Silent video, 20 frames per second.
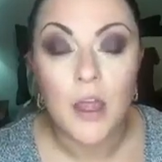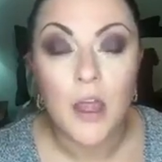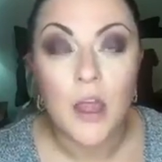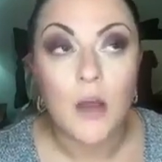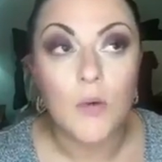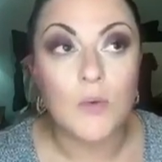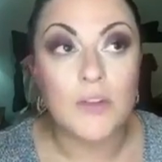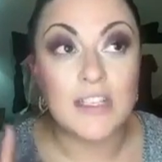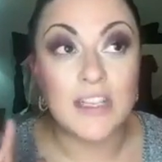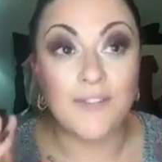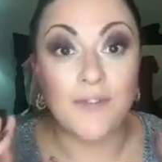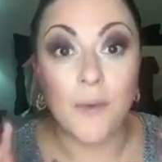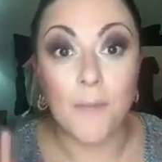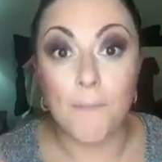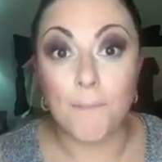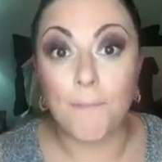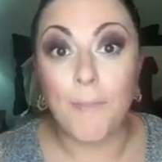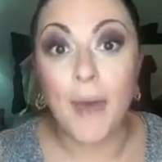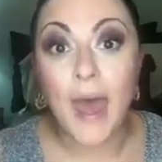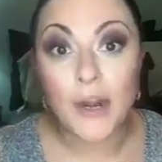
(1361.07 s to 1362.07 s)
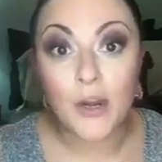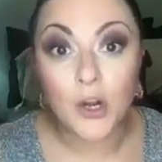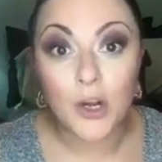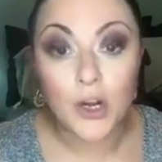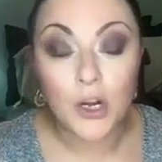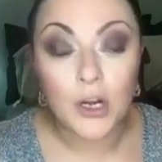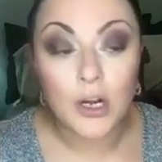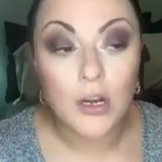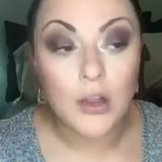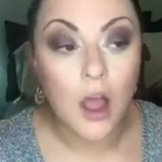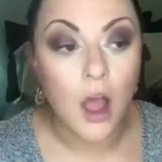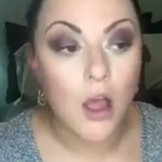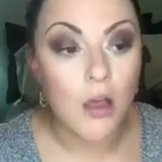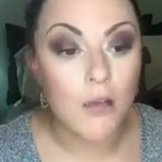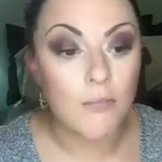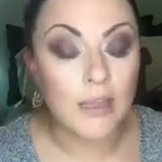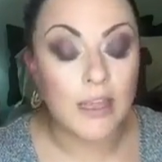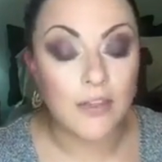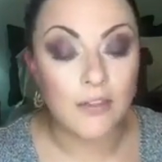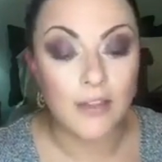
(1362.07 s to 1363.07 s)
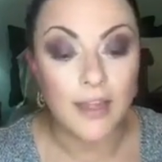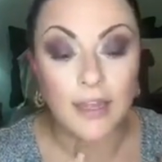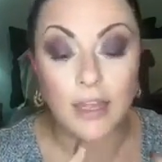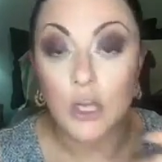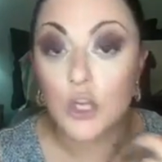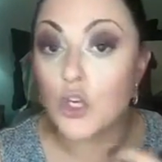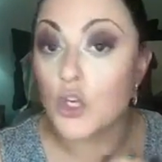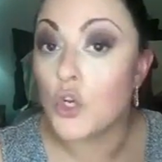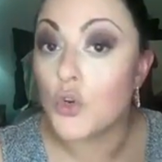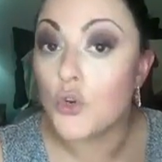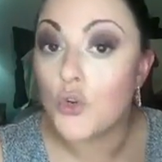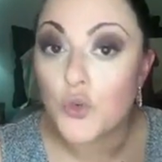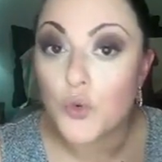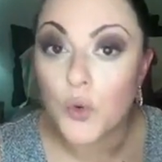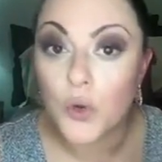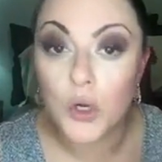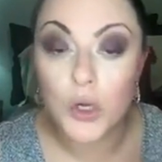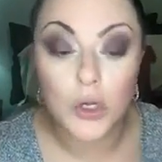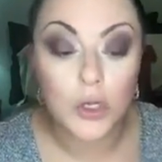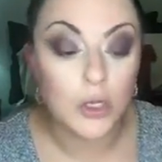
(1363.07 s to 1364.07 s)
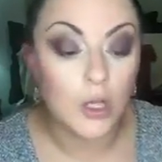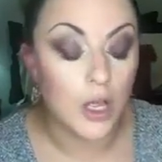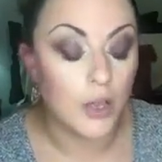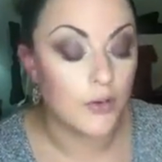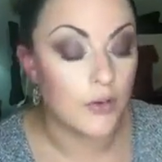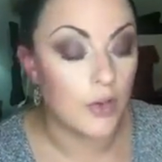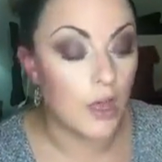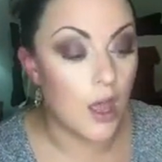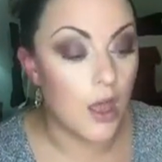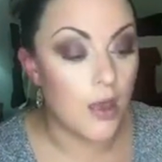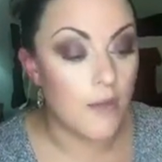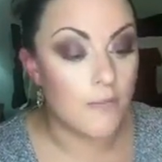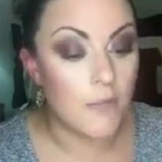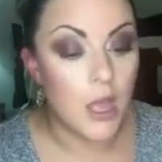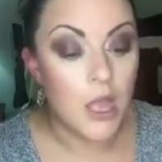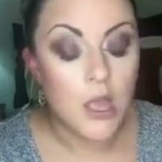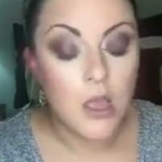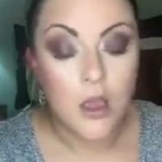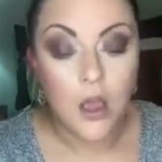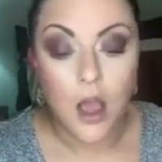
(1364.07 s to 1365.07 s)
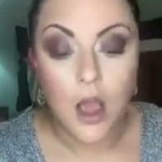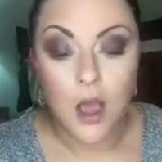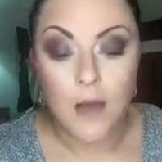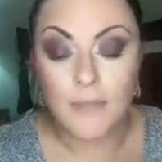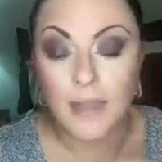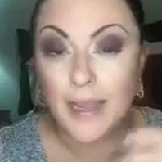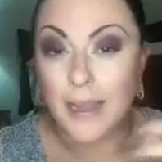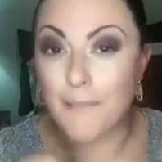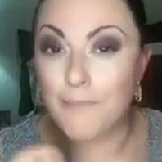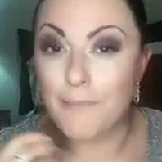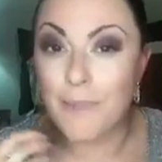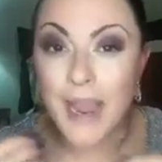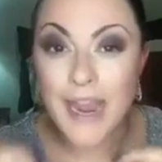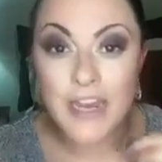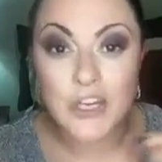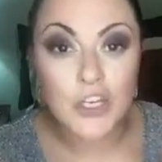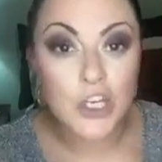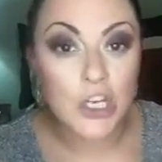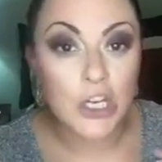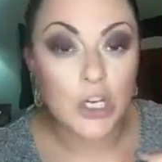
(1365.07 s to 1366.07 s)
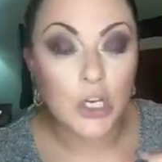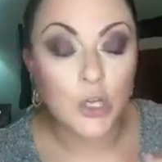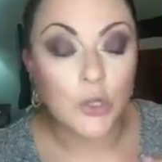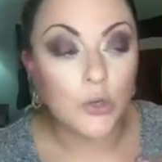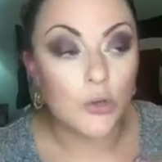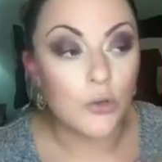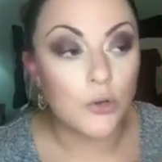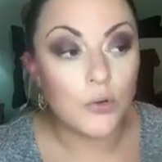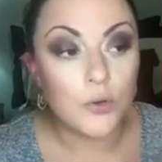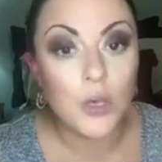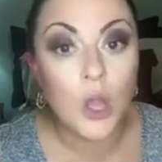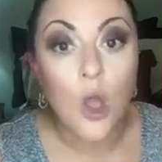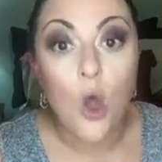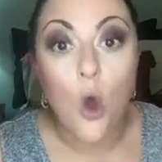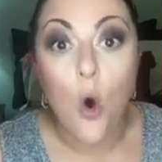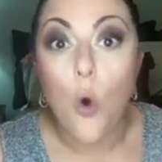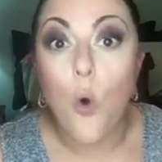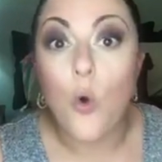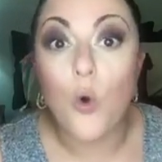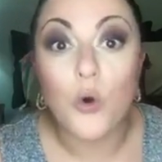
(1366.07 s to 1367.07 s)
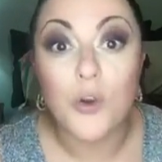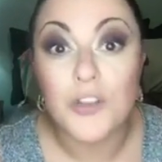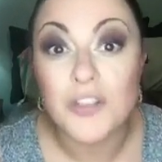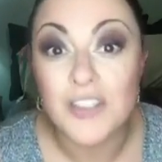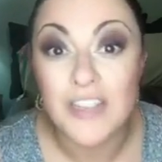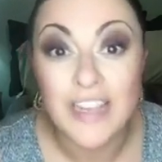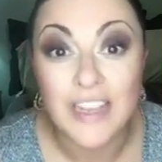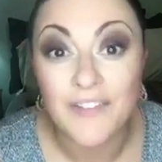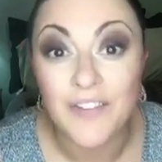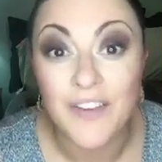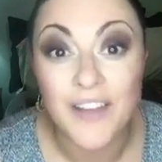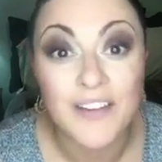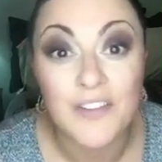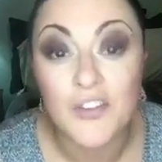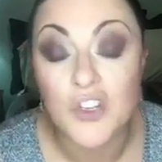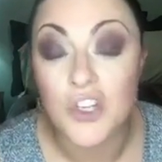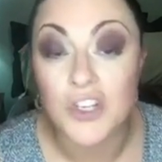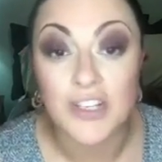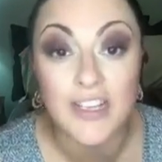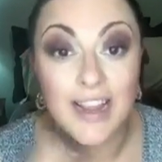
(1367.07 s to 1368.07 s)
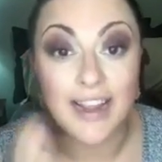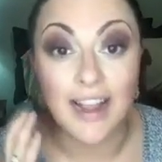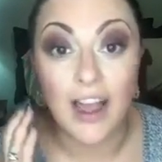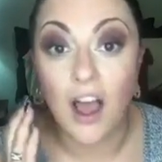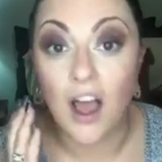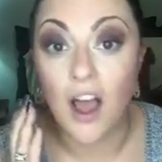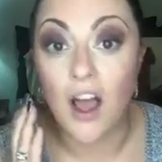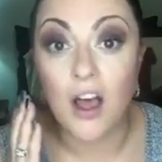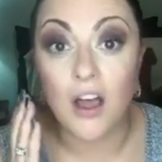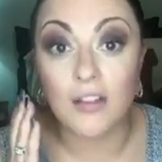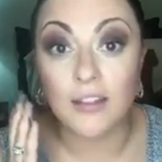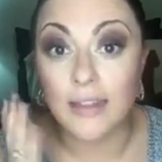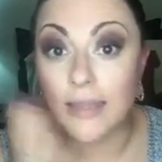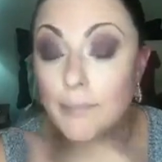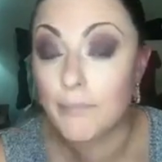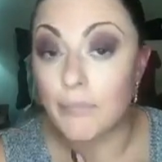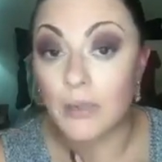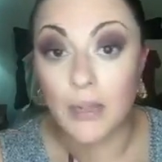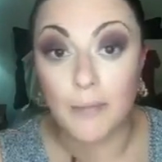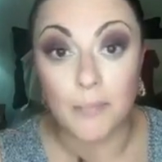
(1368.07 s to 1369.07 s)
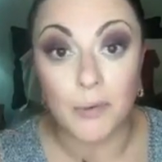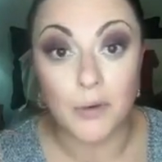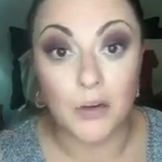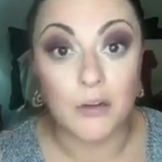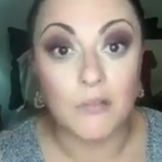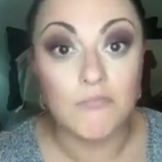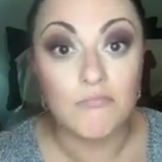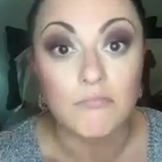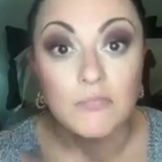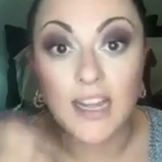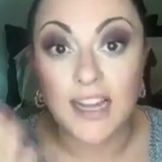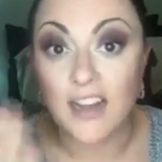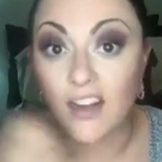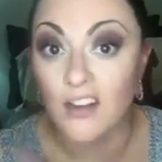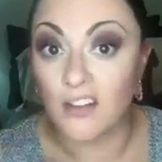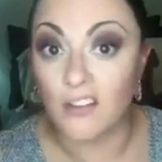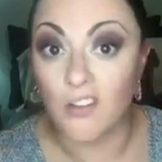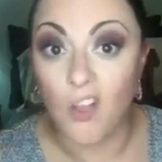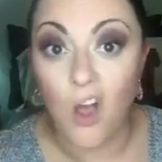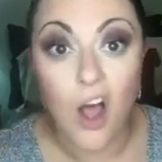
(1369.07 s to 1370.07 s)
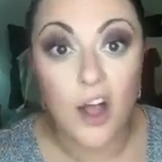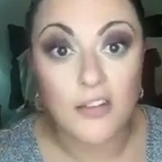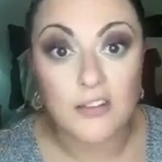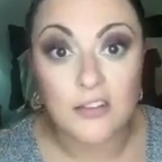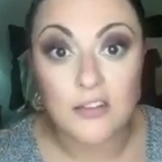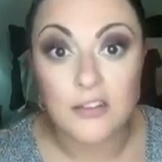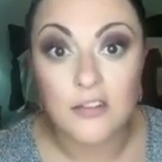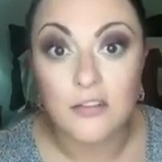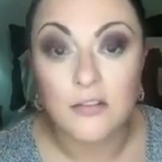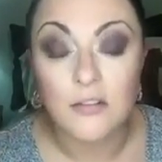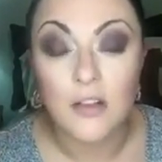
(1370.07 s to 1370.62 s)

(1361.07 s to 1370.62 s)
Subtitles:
What's even better, either like a neutral, like a beigey nude, or even just like a lip plumper, like a gloss,